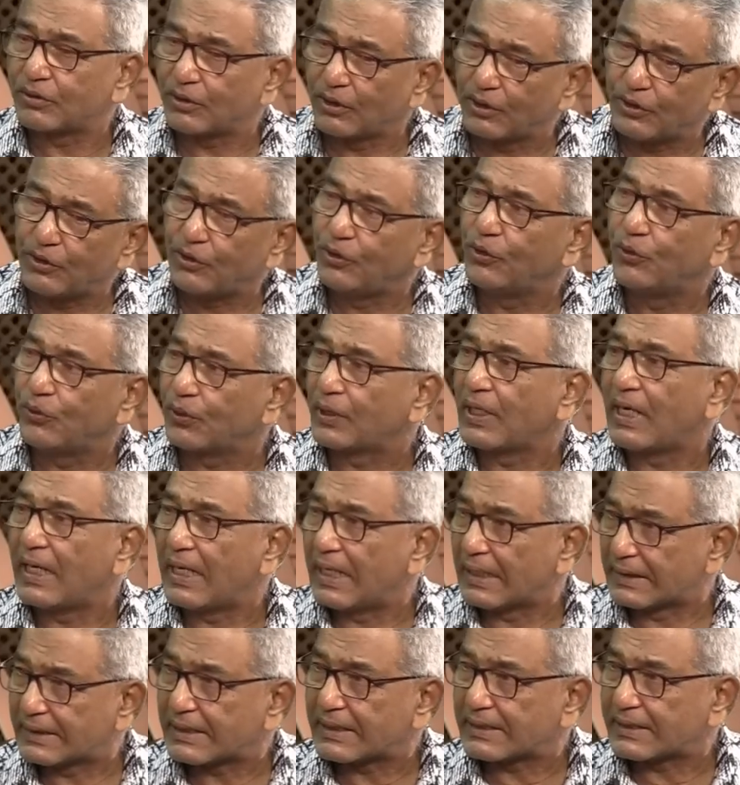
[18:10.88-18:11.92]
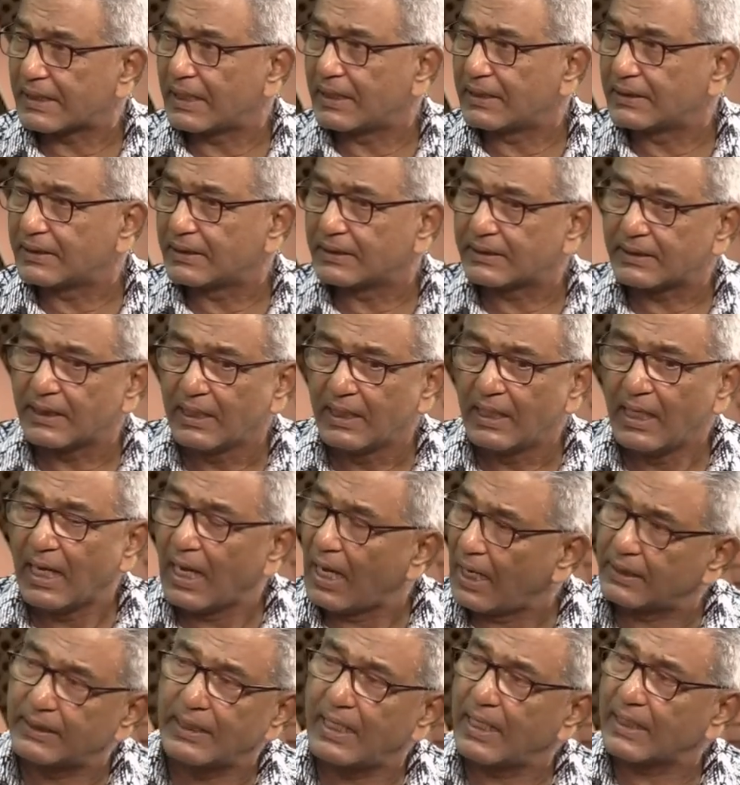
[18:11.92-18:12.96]
uh, yoga exercises,
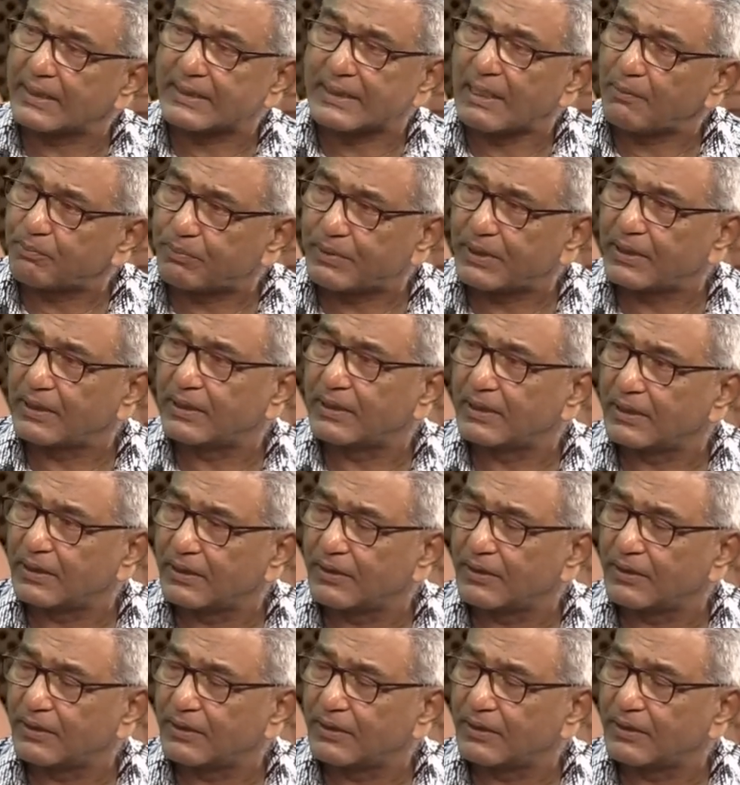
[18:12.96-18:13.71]
are they accepted uh,